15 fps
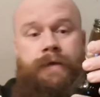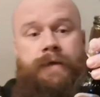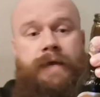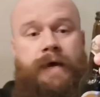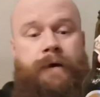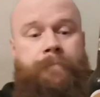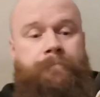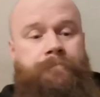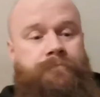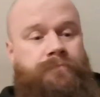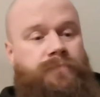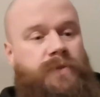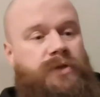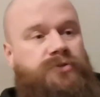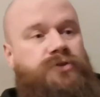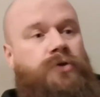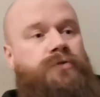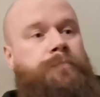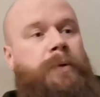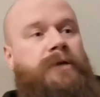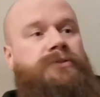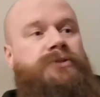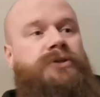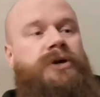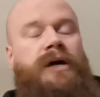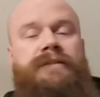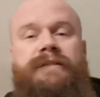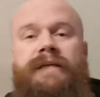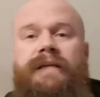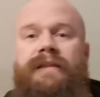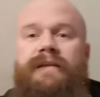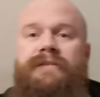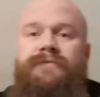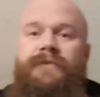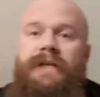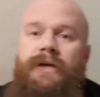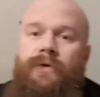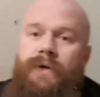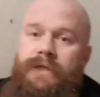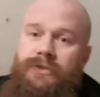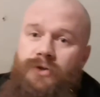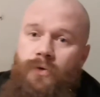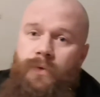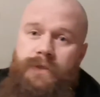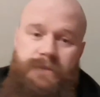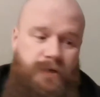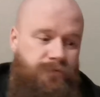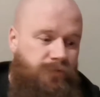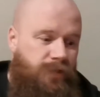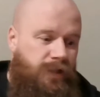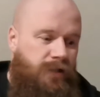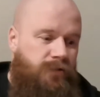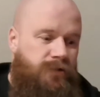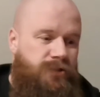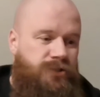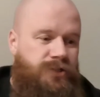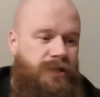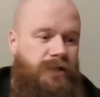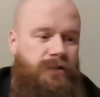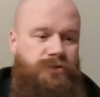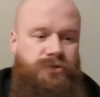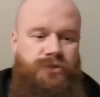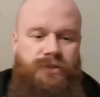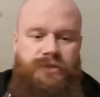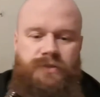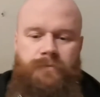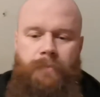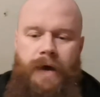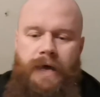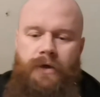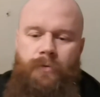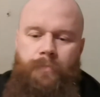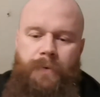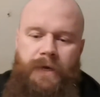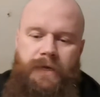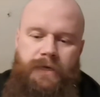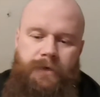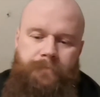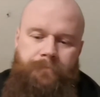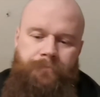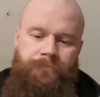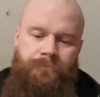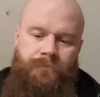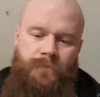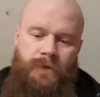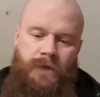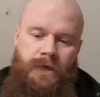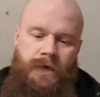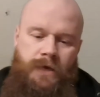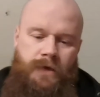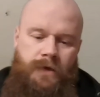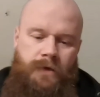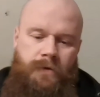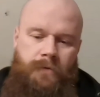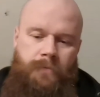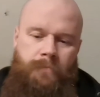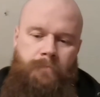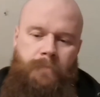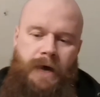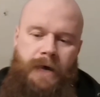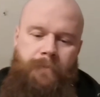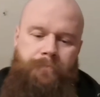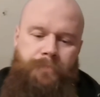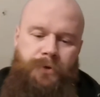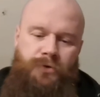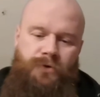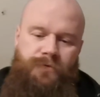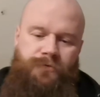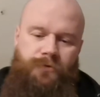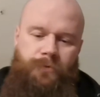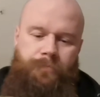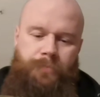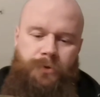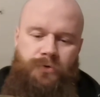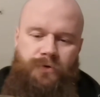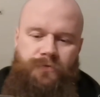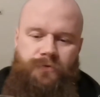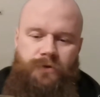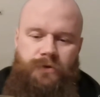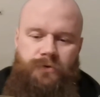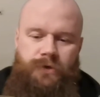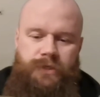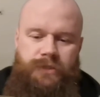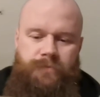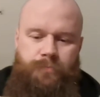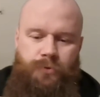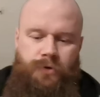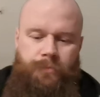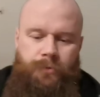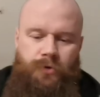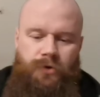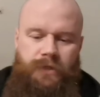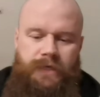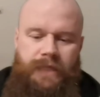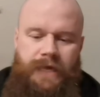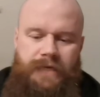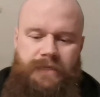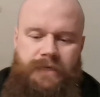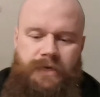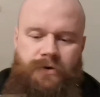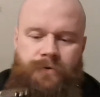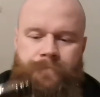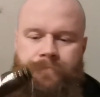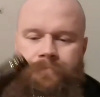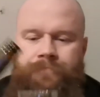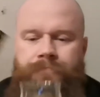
Yeah, there's no sponsored content in this video, and as always, everything on this channel is just my opinion. My beautiful, beautiful Luigi Bormioli glass here.